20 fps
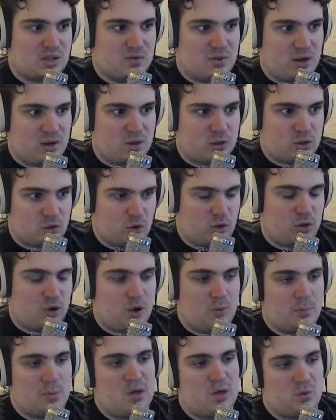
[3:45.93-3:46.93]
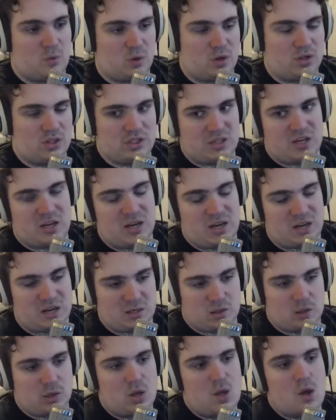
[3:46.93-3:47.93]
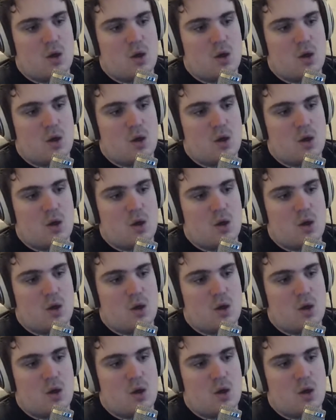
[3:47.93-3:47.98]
You've got 2 European, 1 CIS,